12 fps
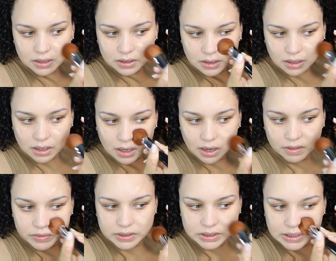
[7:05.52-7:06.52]
the
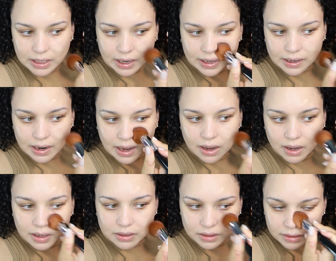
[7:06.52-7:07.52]
coverage that I got
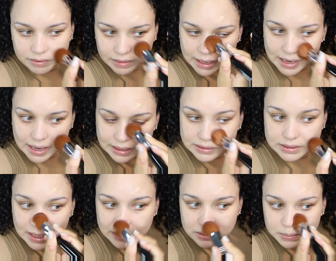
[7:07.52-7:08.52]
on the right hand
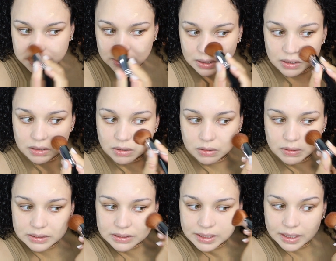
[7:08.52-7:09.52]
side. So I'm just gonna go
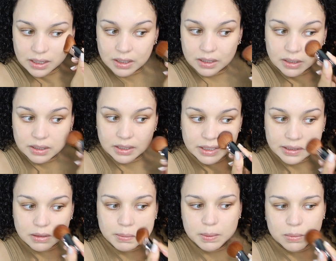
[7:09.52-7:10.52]
and take a
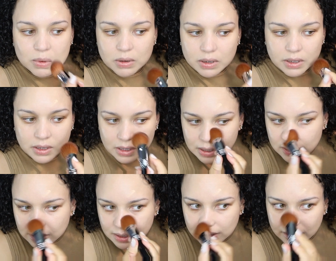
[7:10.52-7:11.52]
little bit more,
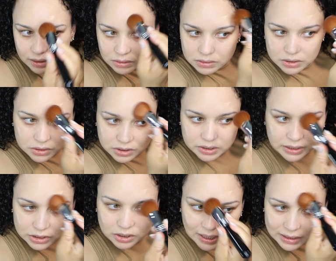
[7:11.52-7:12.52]
and I don't usually
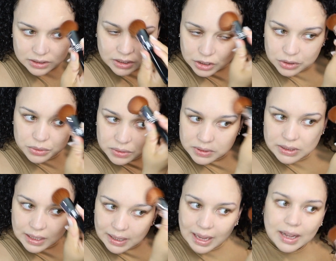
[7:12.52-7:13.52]
try to use
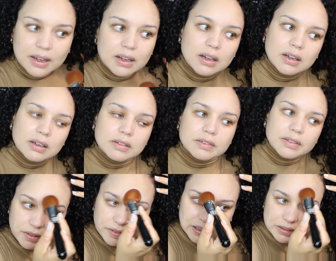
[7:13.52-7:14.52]
a lot of
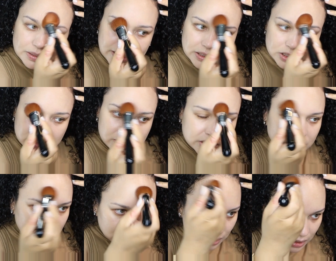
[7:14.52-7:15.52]

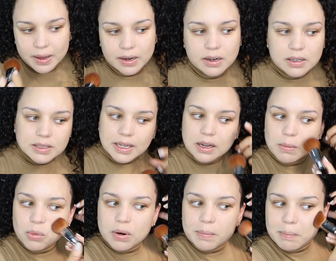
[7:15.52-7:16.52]
foundation. It looks like a
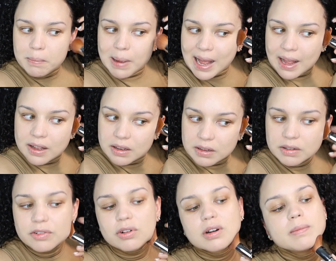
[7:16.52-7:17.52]
more matte
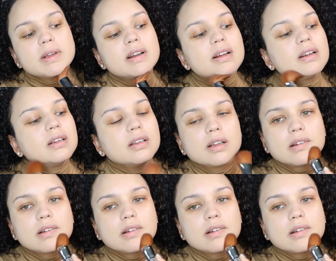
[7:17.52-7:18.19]
formula.